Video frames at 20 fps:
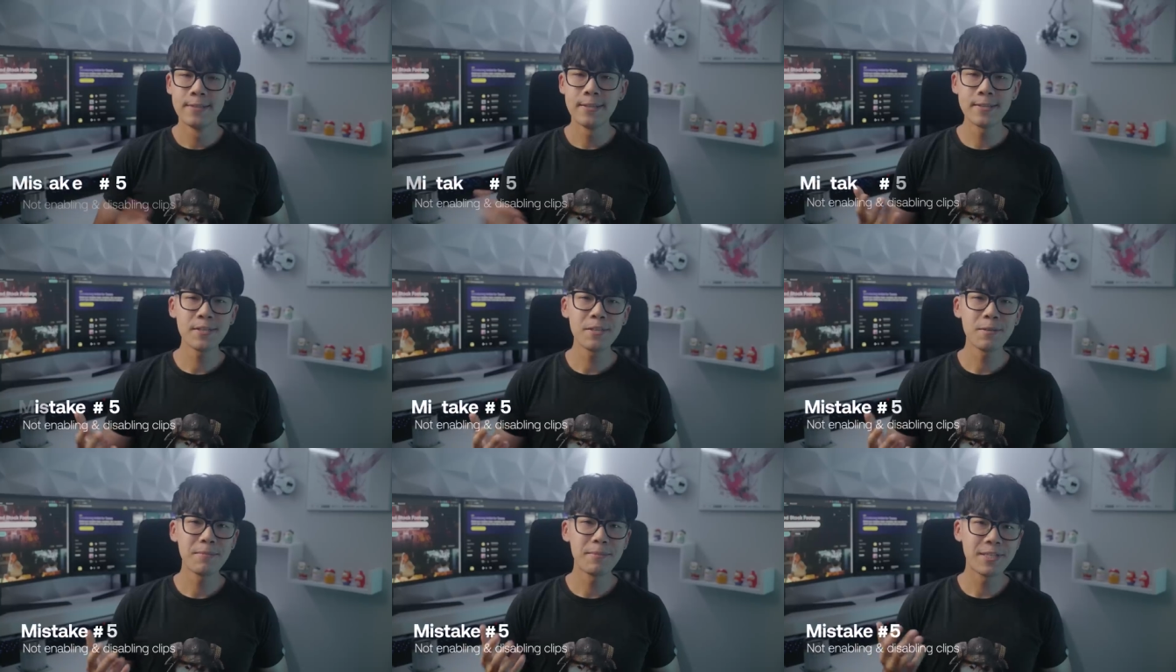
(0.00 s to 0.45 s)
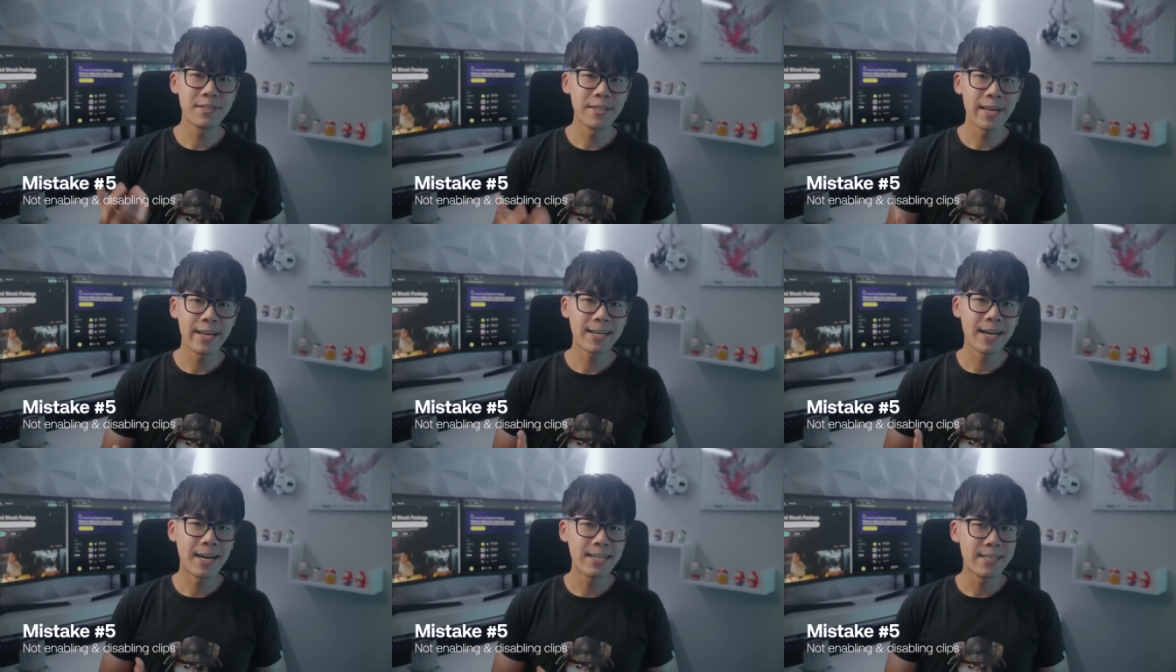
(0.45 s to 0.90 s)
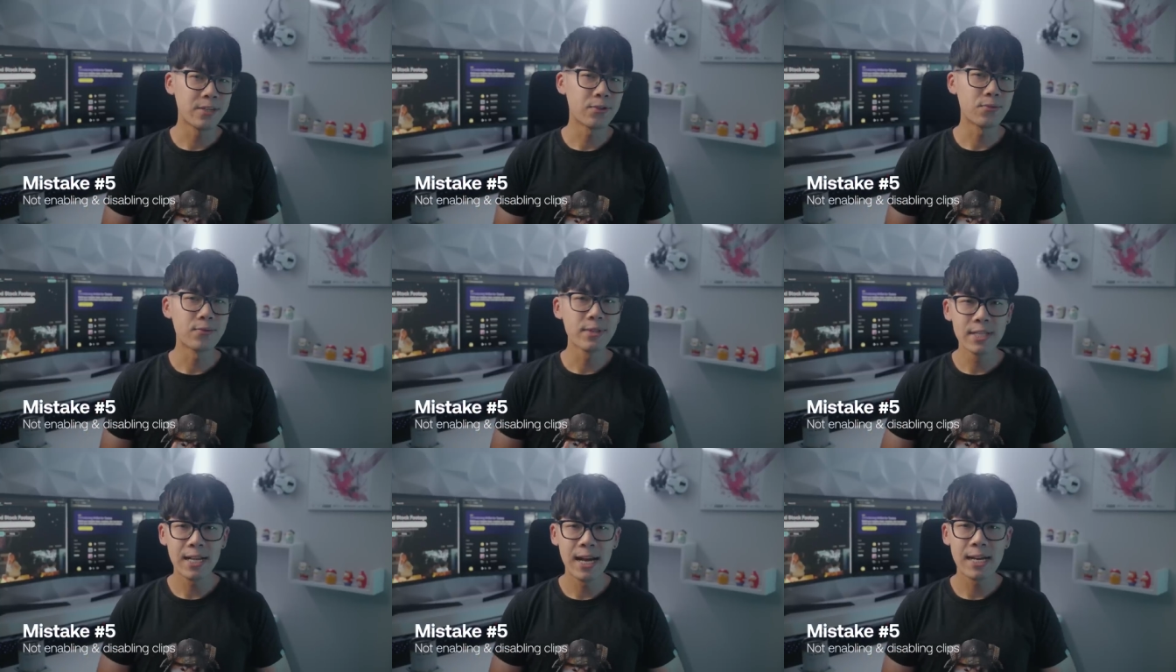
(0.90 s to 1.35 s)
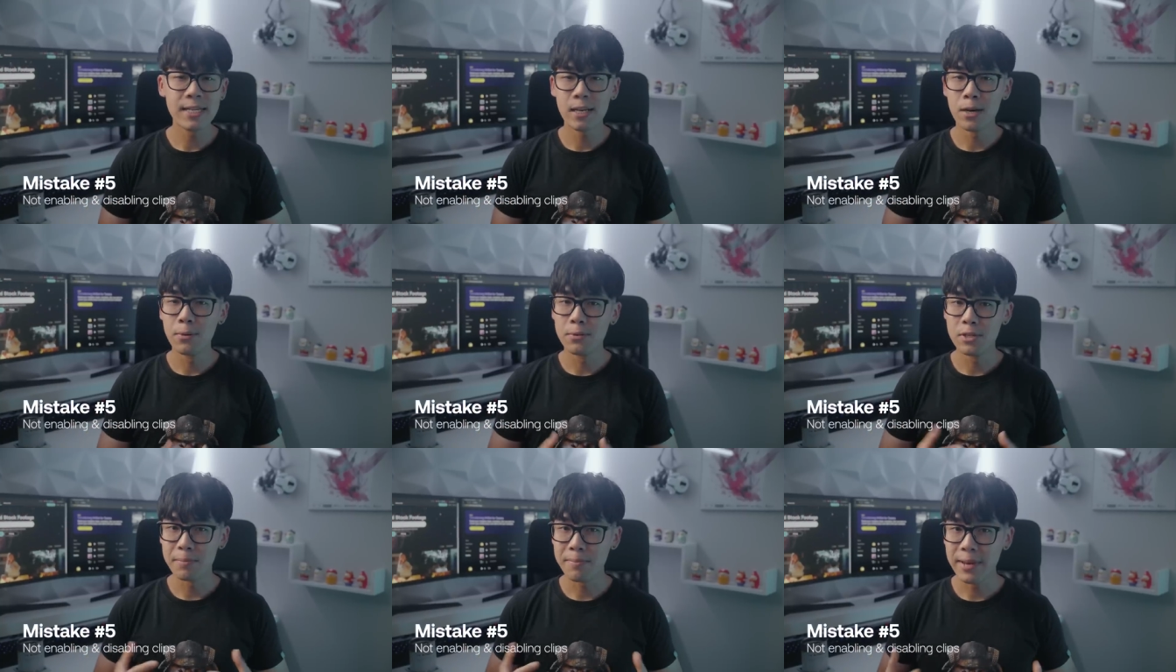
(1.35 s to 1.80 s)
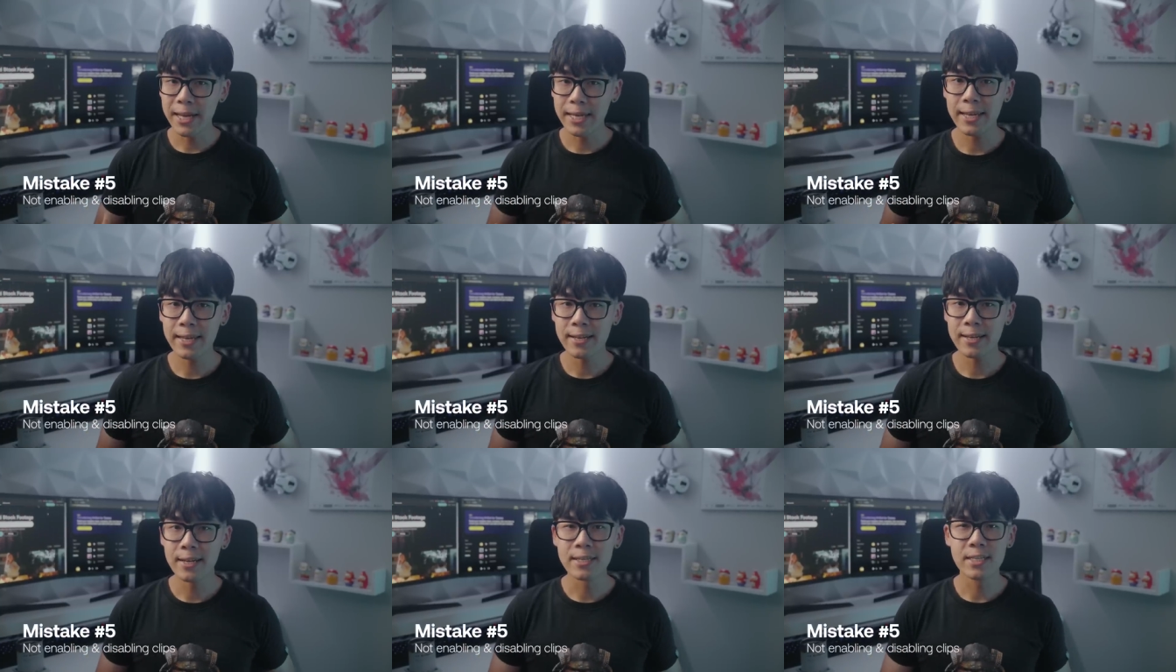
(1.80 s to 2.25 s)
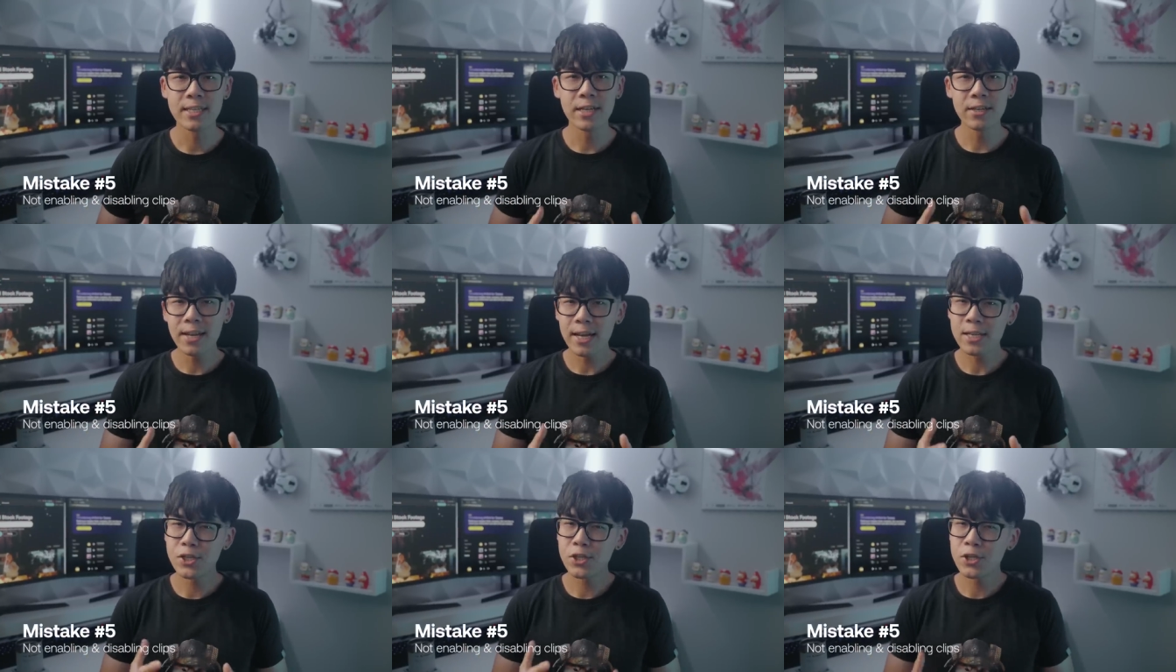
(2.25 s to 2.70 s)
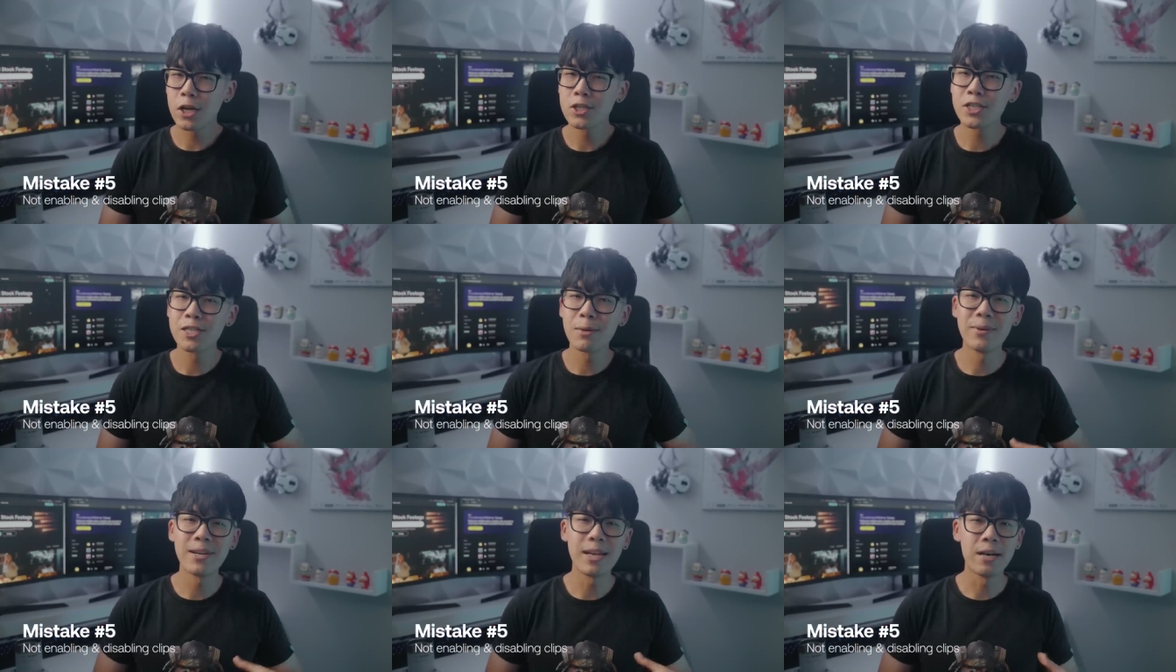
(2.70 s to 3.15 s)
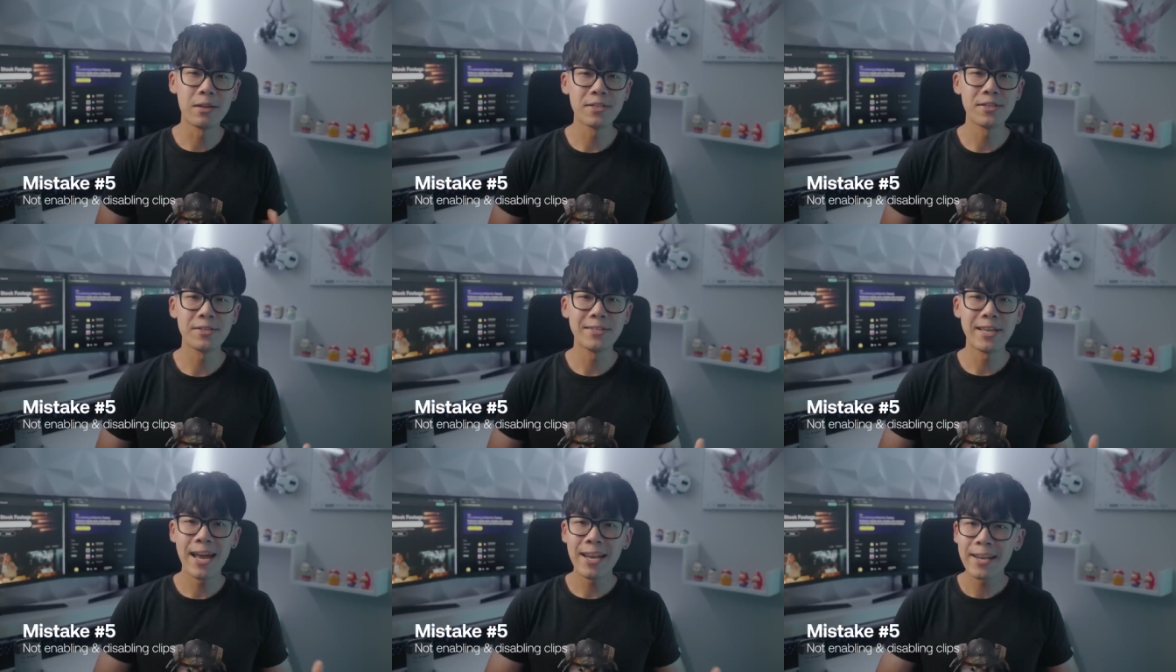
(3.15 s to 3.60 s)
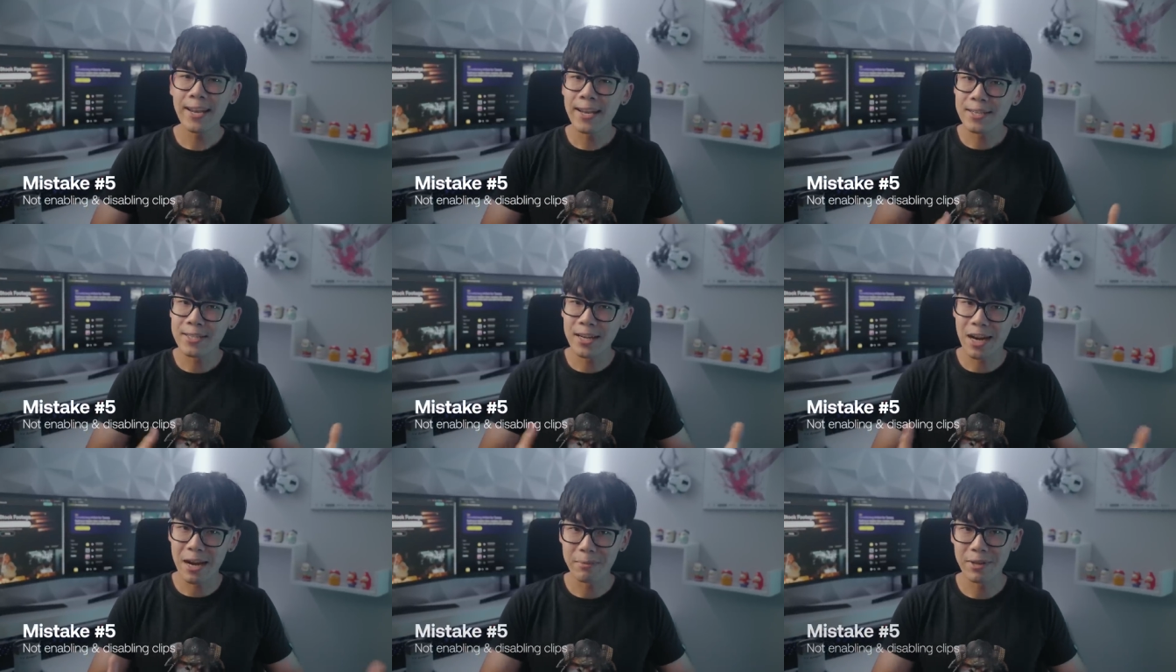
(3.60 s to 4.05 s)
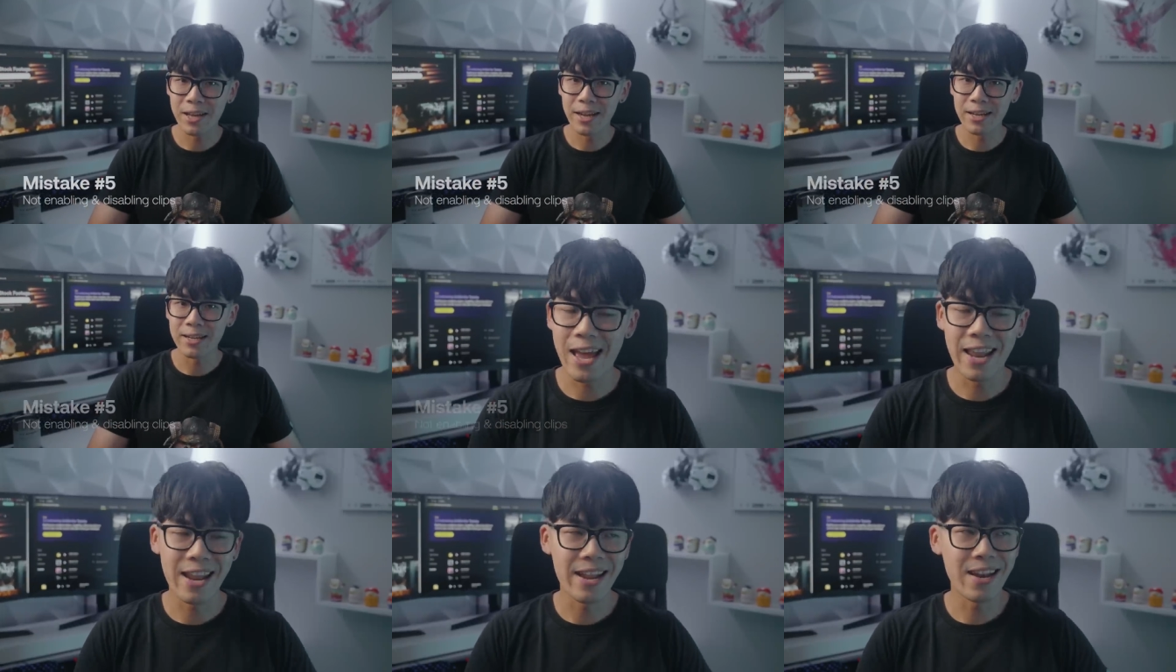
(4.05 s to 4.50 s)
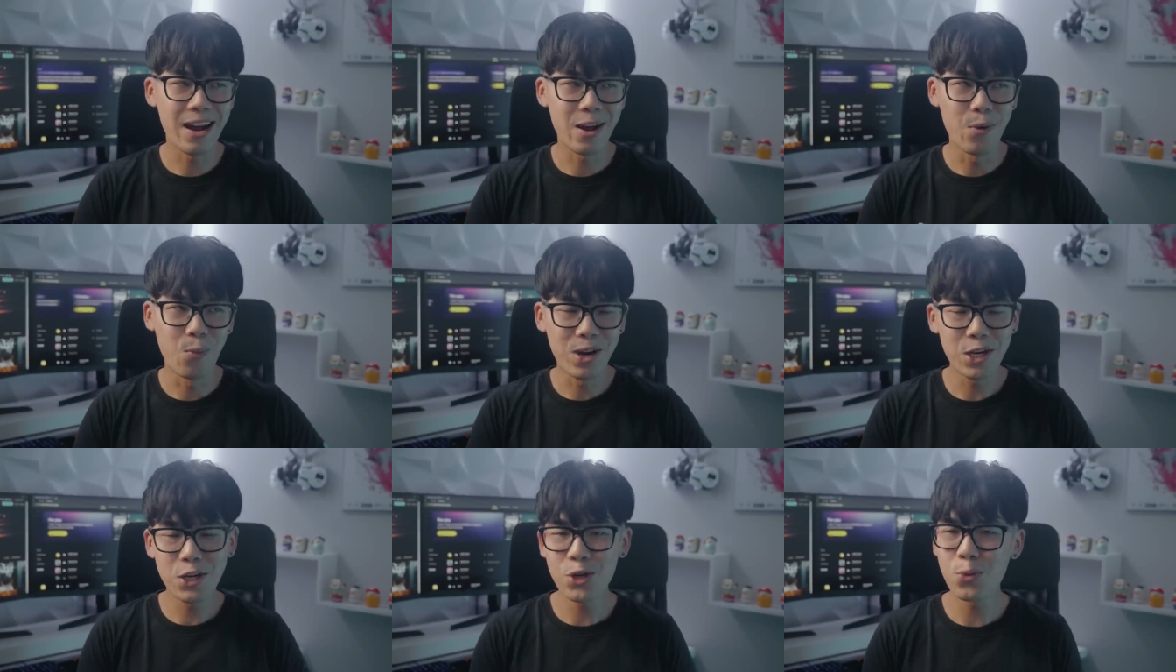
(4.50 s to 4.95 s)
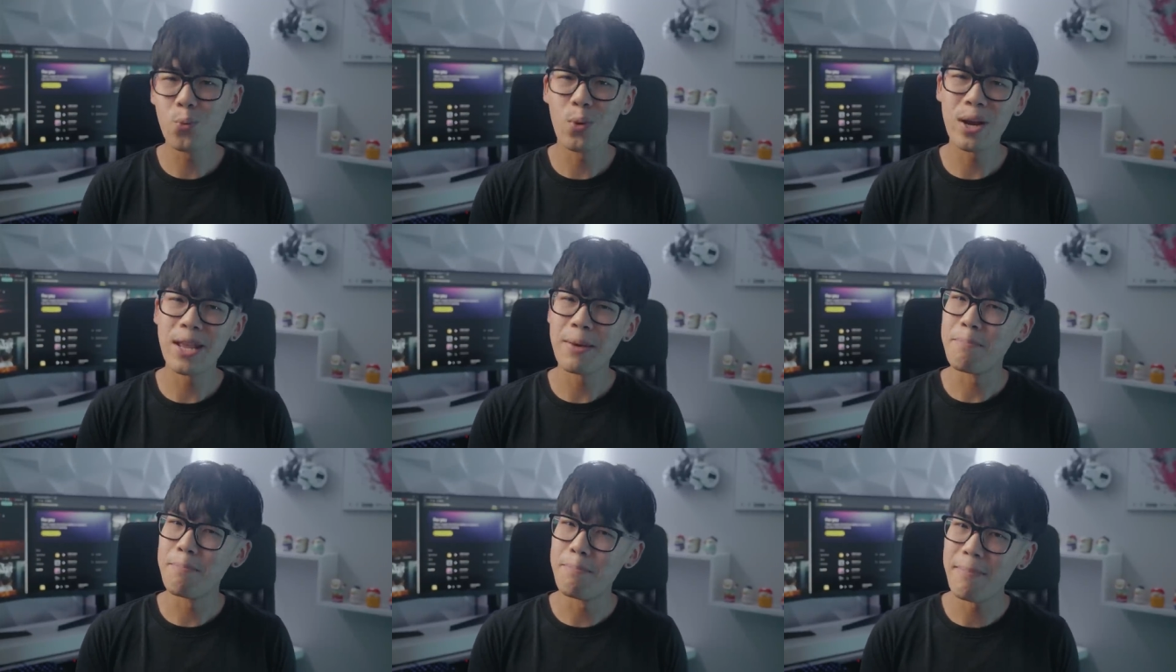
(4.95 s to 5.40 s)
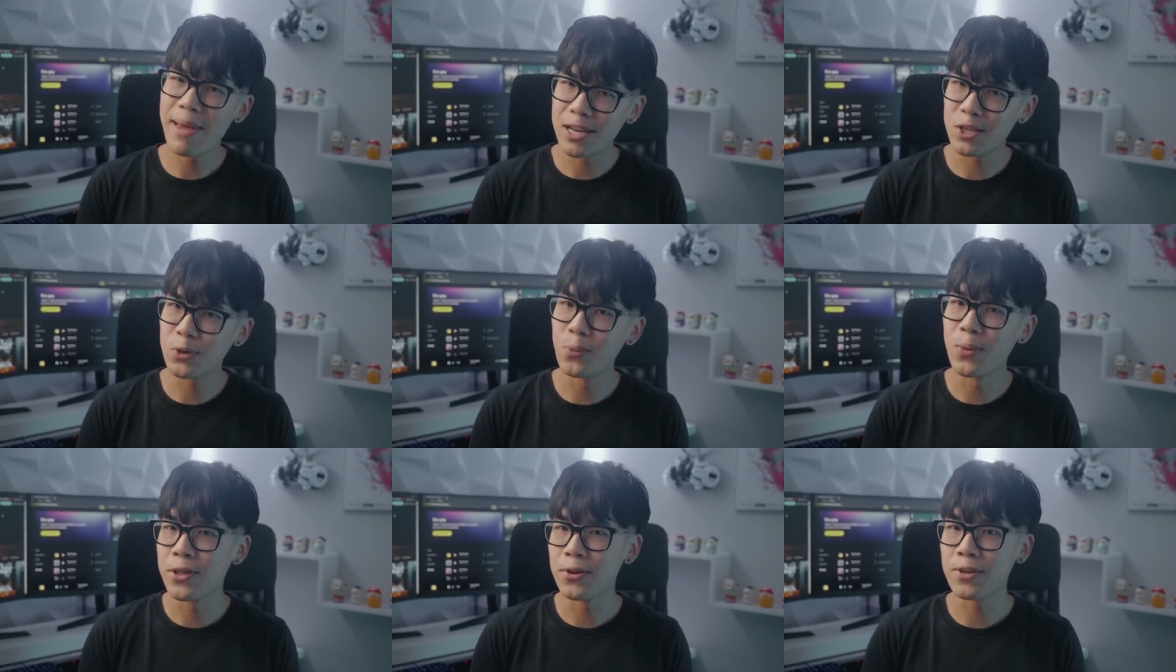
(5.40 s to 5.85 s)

This is a mistake I didn't realize I was making until I saw someone else's editing timeline, and I wondered what it meant